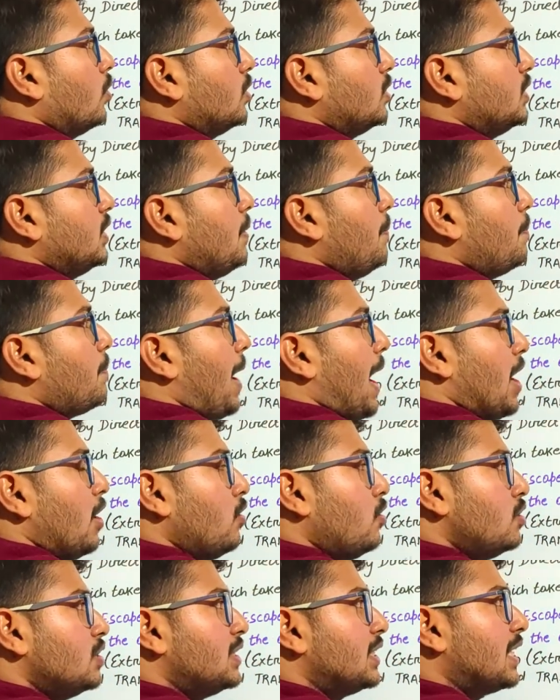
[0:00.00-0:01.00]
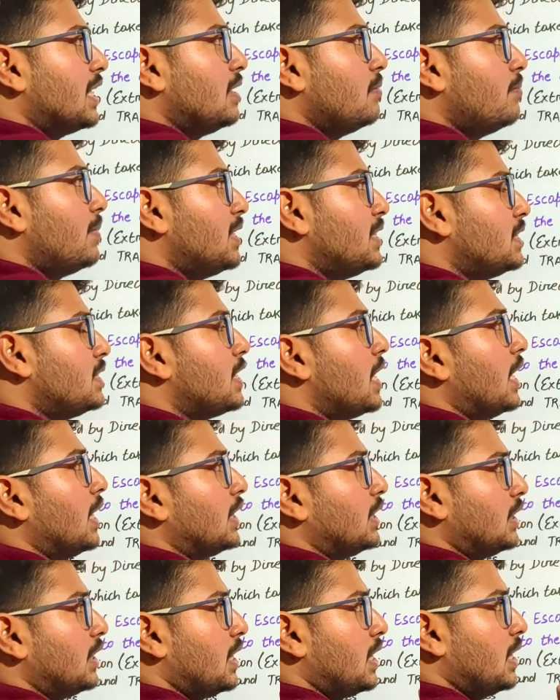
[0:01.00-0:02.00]
The biological means
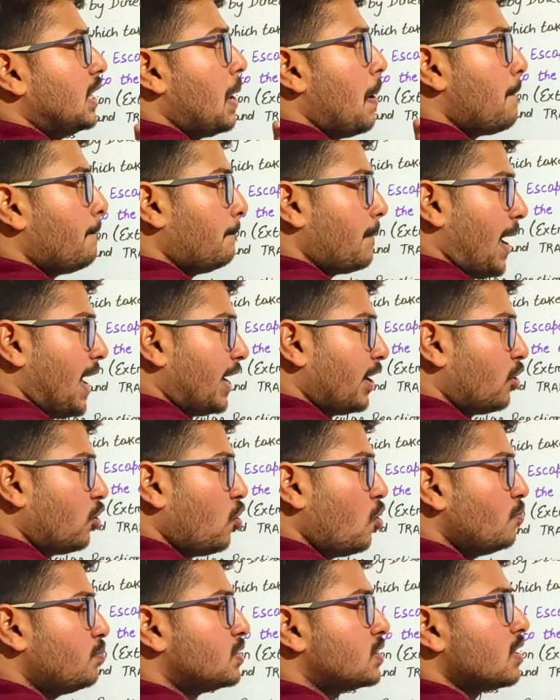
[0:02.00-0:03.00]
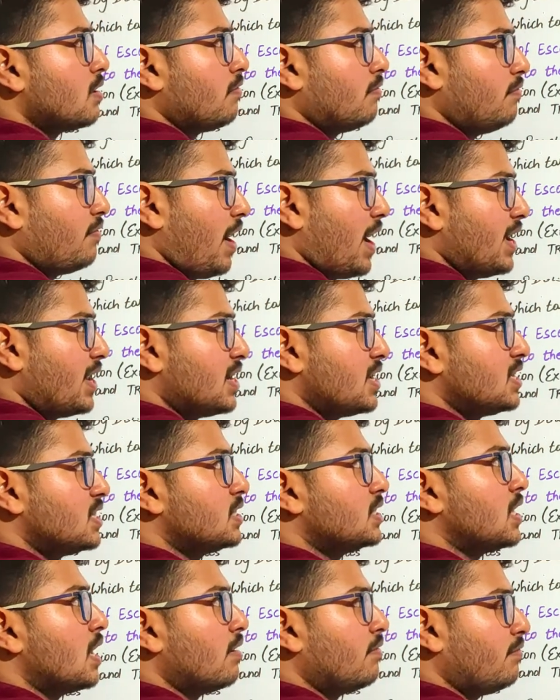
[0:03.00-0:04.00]
the microbes,
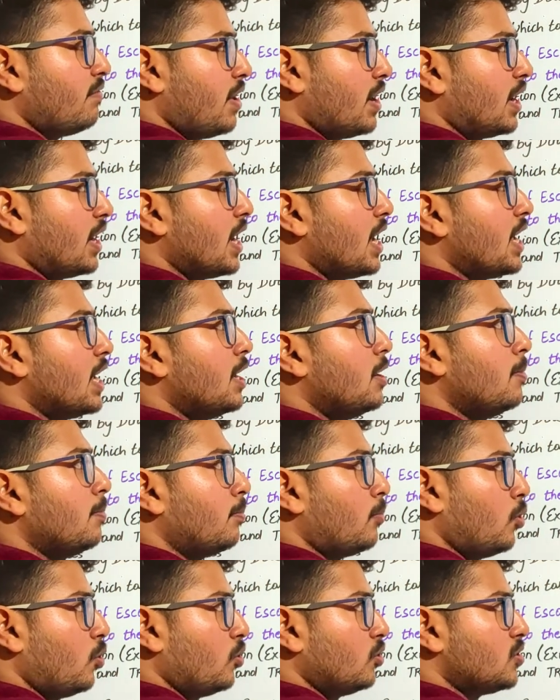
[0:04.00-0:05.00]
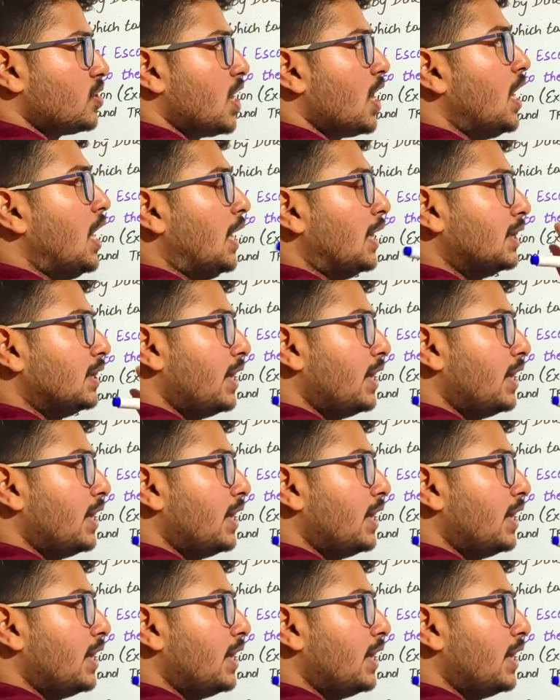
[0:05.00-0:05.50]
virus, fungi, protozoa,